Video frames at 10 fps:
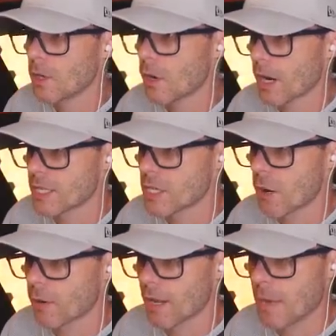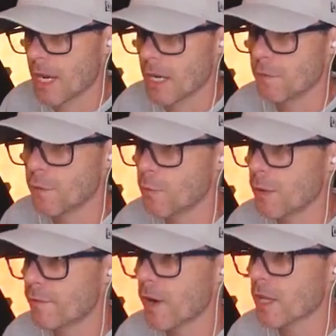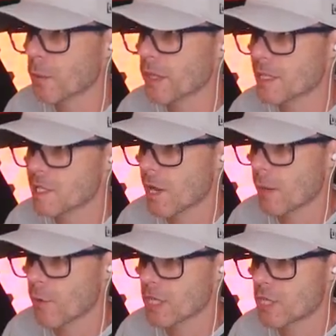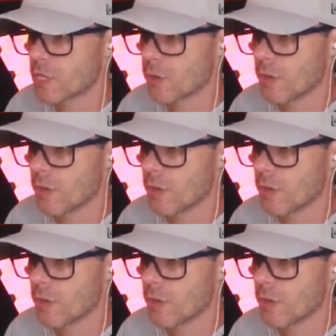You guys know what I mean. If you've been following the Slime Rancher 2